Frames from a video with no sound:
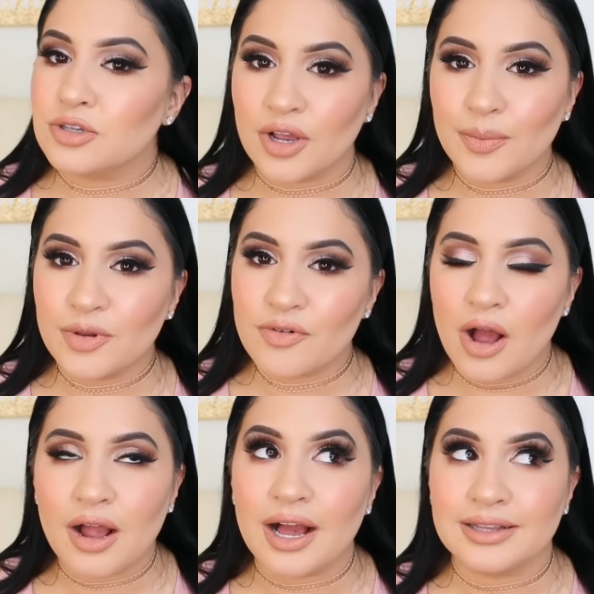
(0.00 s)
Don't get me
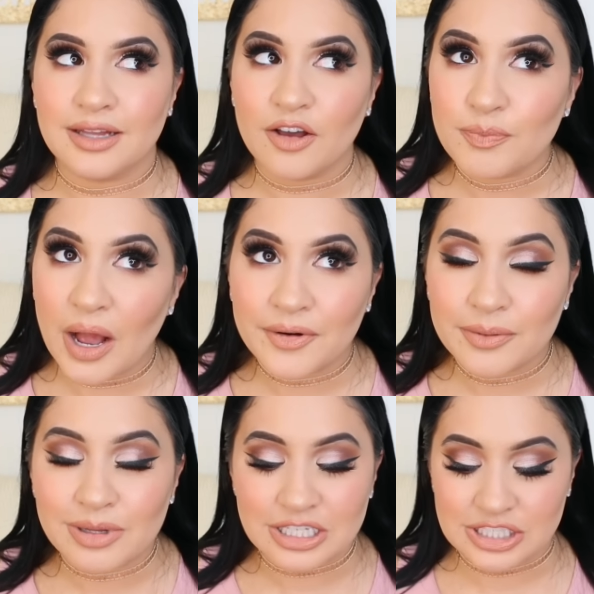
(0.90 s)
wrong, I love
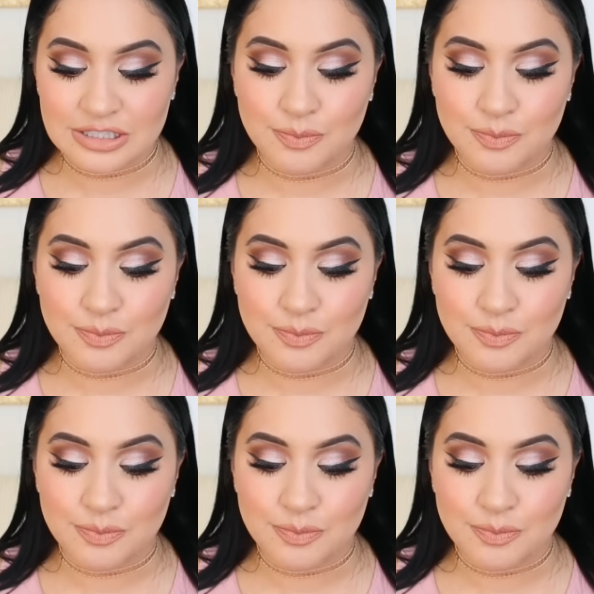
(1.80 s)
powder blushes,